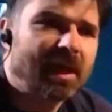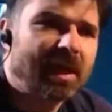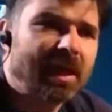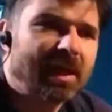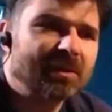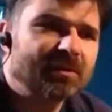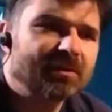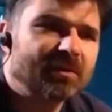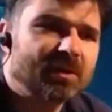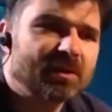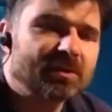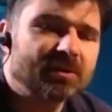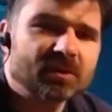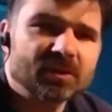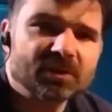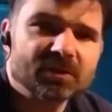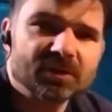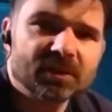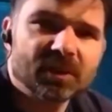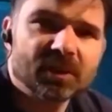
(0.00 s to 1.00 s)
And so it's on
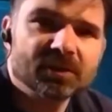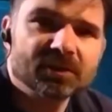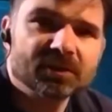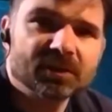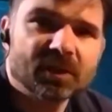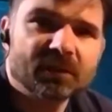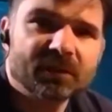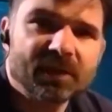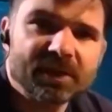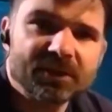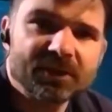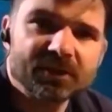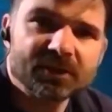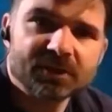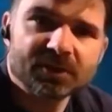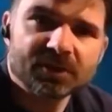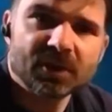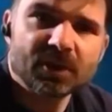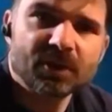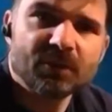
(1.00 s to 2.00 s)
a slow starvation.
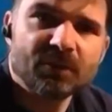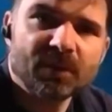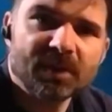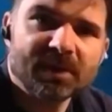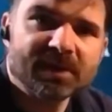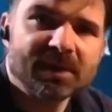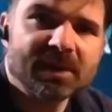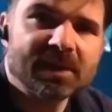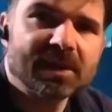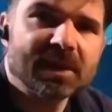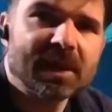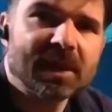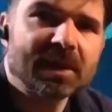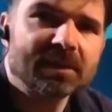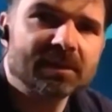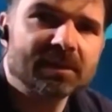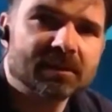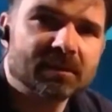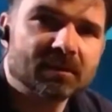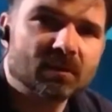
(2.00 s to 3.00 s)
So if we see
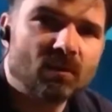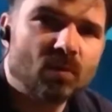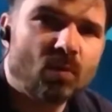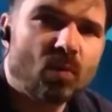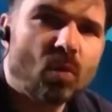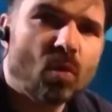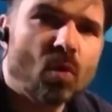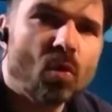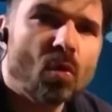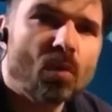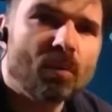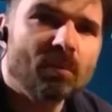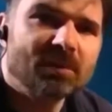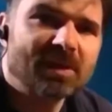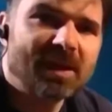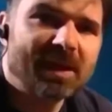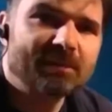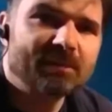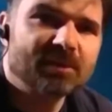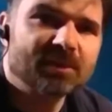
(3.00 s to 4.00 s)
that warm
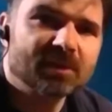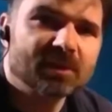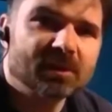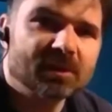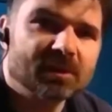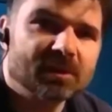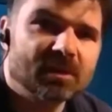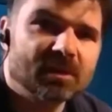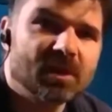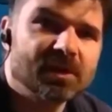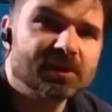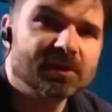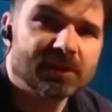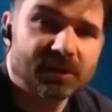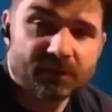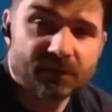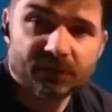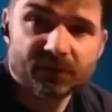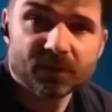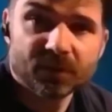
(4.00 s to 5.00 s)
temperature
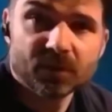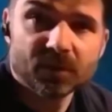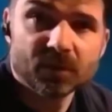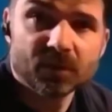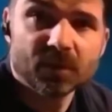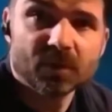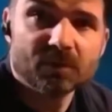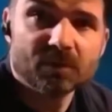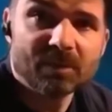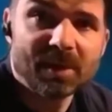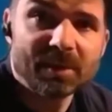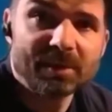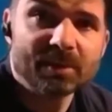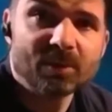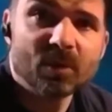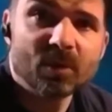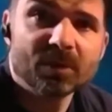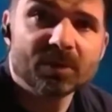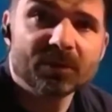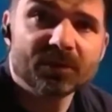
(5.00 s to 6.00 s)
lasting for maybe
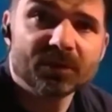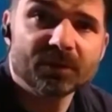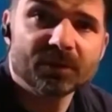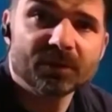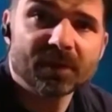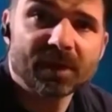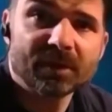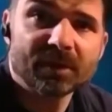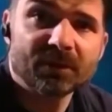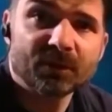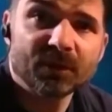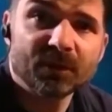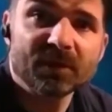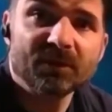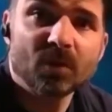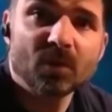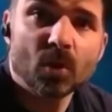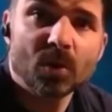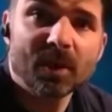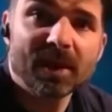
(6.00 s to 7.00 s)
more than sort of like
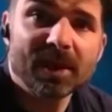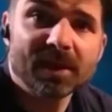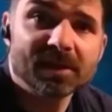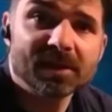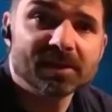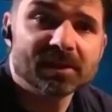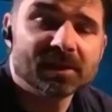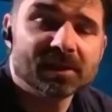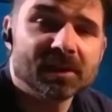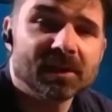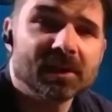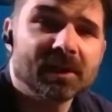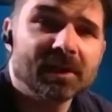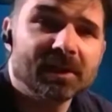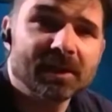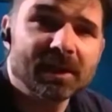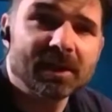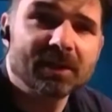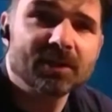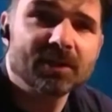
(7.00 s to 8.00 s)
3-4 weeks,
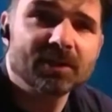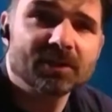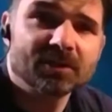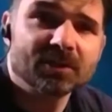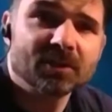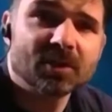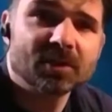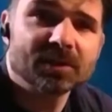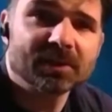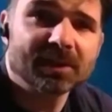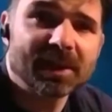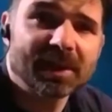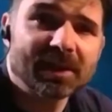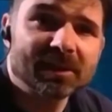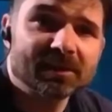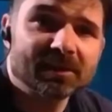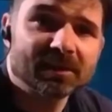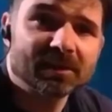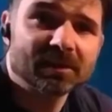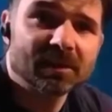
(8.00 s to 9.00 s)
then you can start to
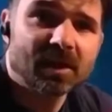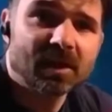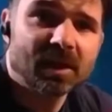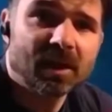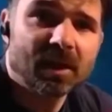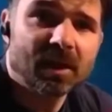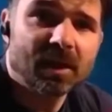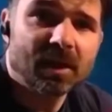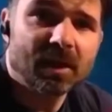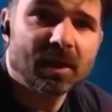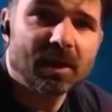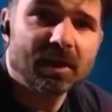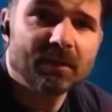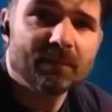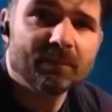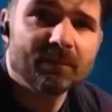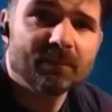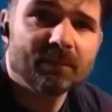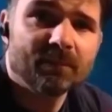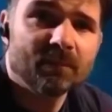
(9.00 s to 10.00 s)
get
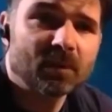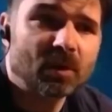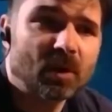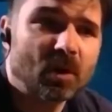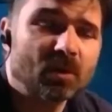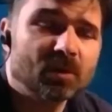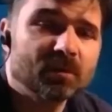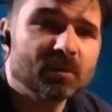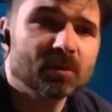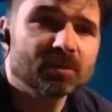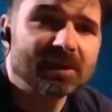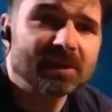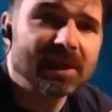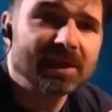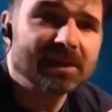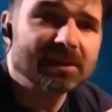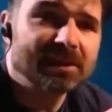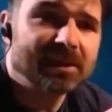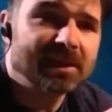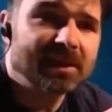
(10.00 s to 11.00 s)
coral
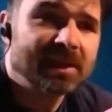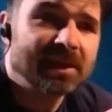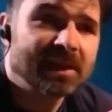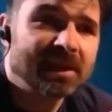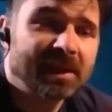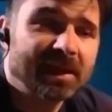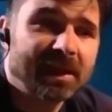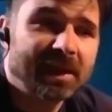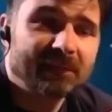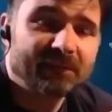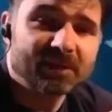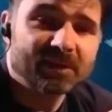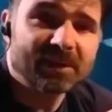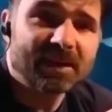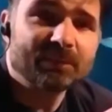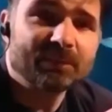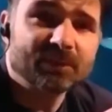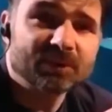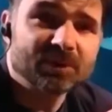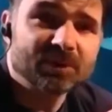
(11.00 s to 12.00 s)
mortality. If the
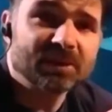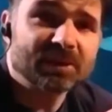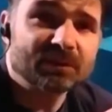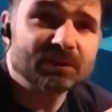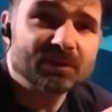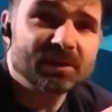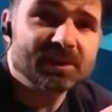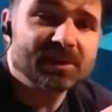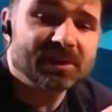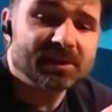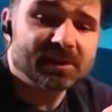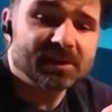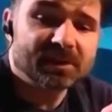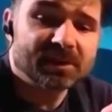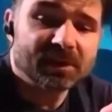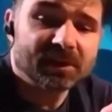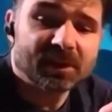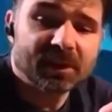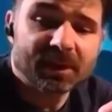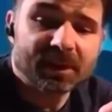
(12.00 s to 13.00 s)
temperature decreases in
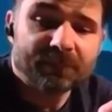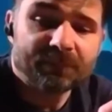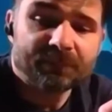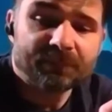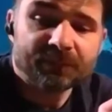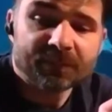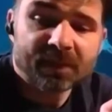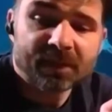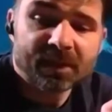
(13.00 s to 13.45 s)
time,